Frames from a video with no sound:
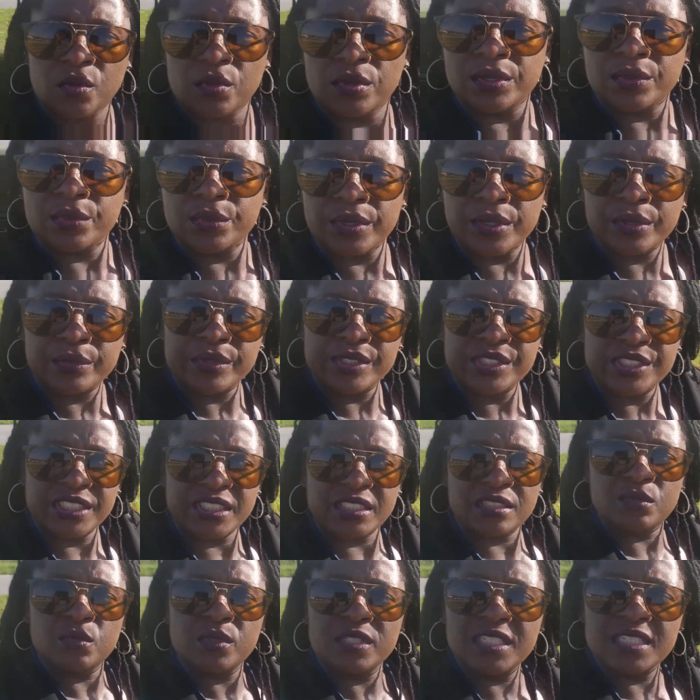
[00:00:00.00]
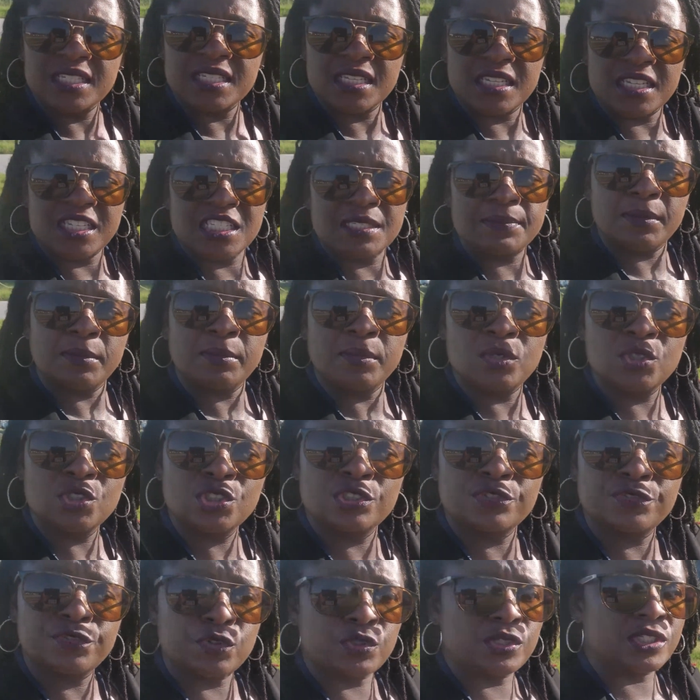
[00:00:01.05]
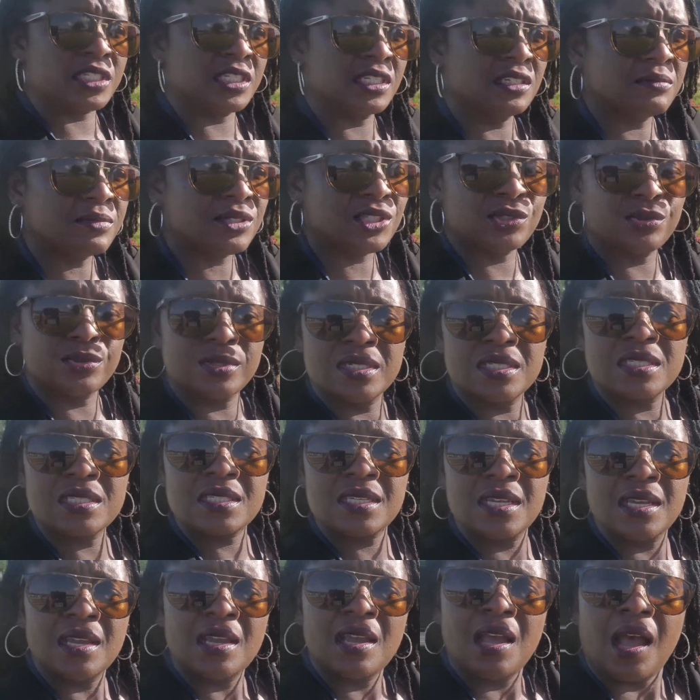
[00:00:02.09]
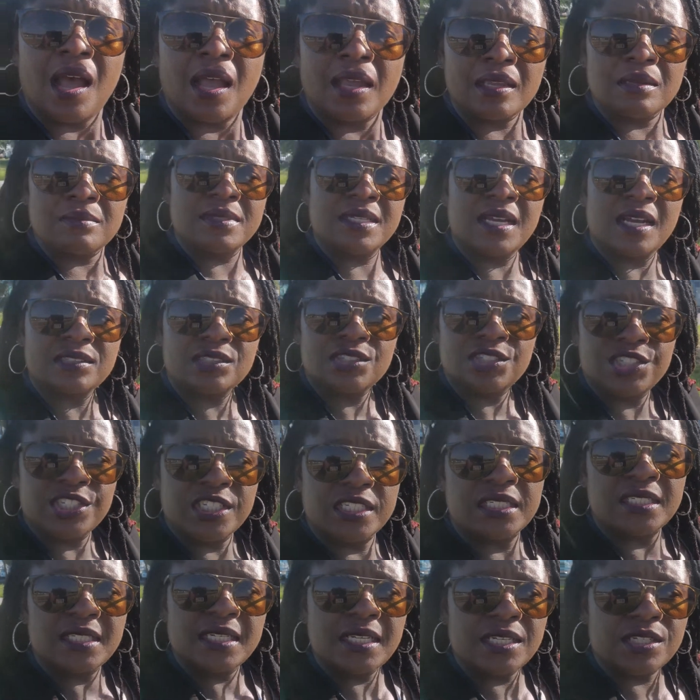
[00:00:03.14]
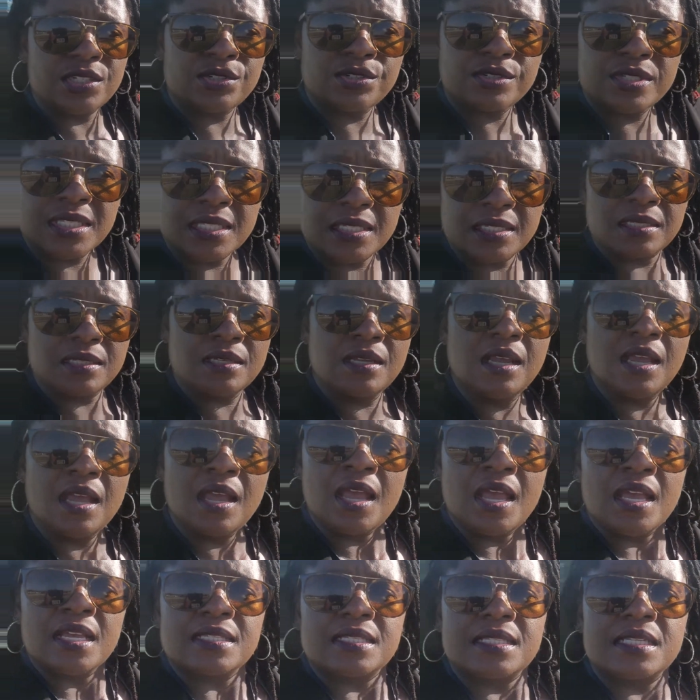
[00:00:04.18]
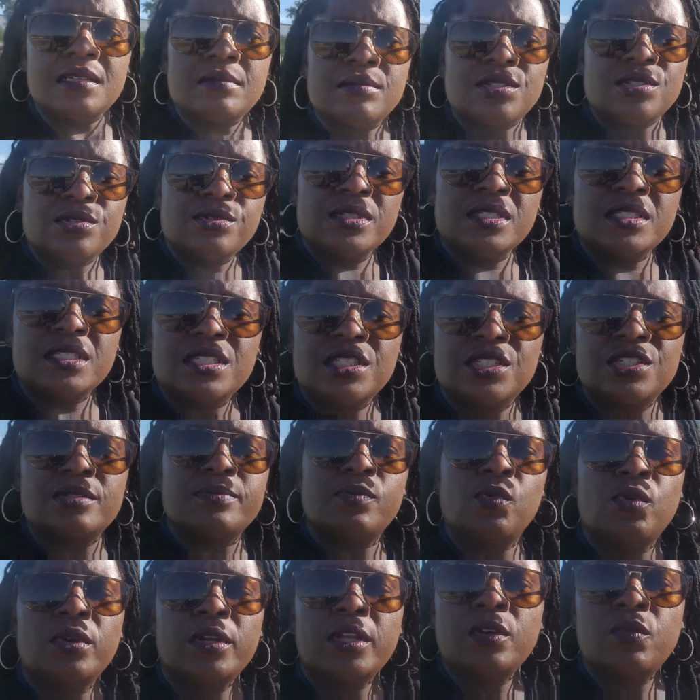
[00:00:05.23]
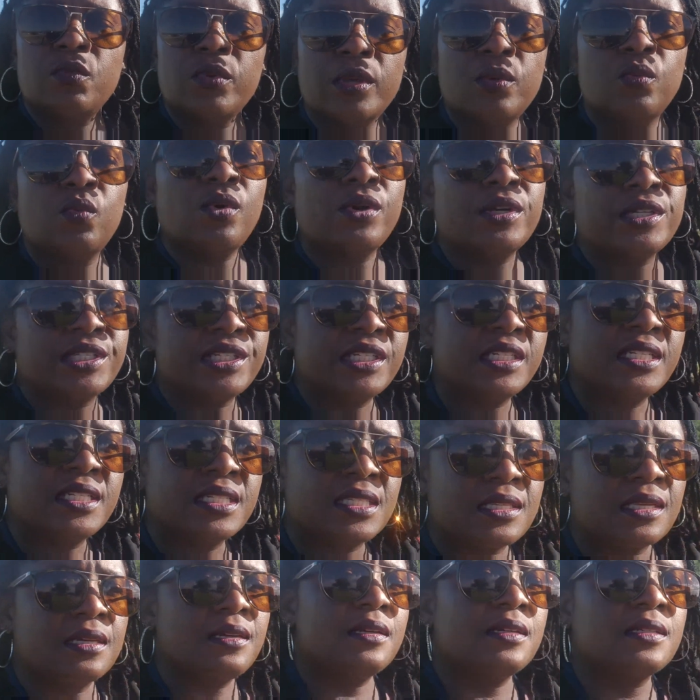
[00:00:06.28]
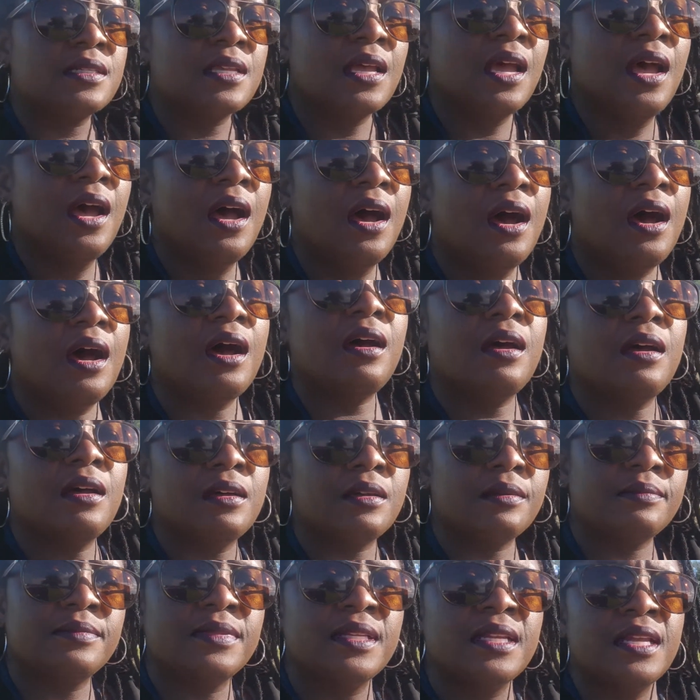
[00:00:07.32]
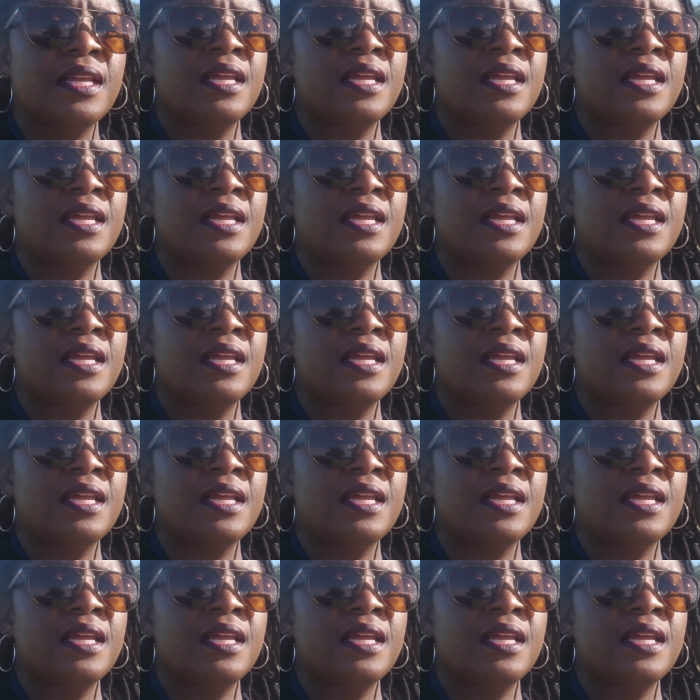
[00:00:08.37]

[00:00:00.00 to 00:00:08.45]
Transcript: Going to Work with Gena, which is the Inspiremercial for STEM students. I am Dr. Gena Henderson. STEM students, this morning we want to discuss, um,